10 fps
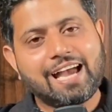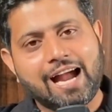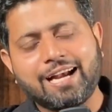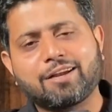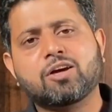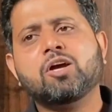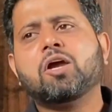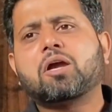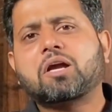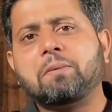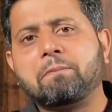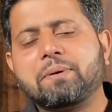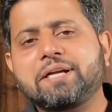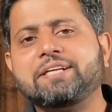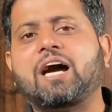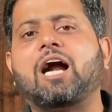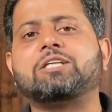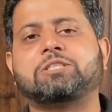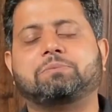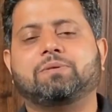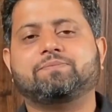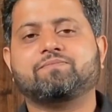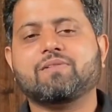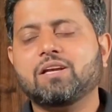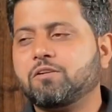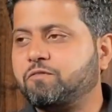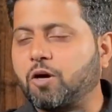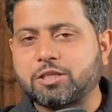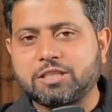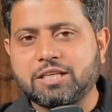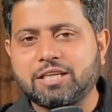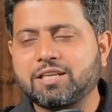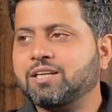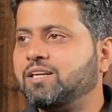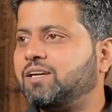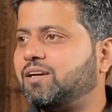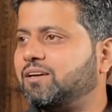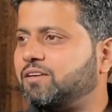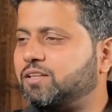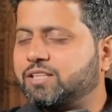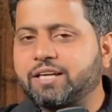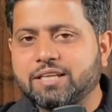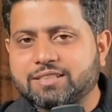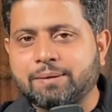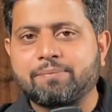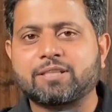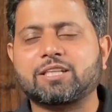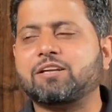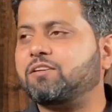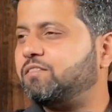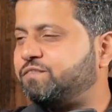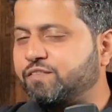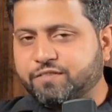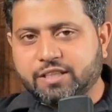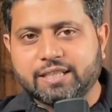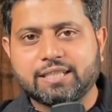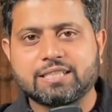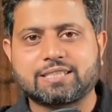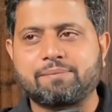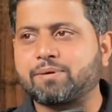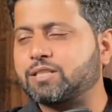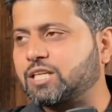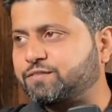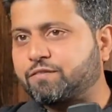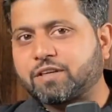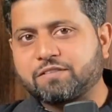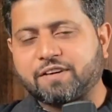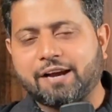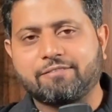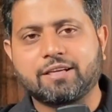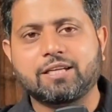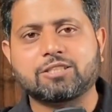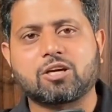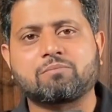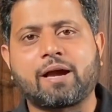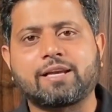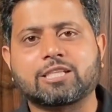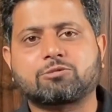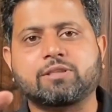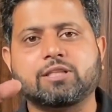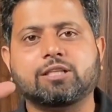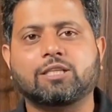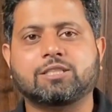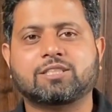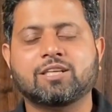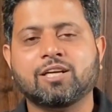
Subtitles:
And complete hardship. 40 degrees temperature, 50 degrees temperature, 55 degrees or minus 20 degrees.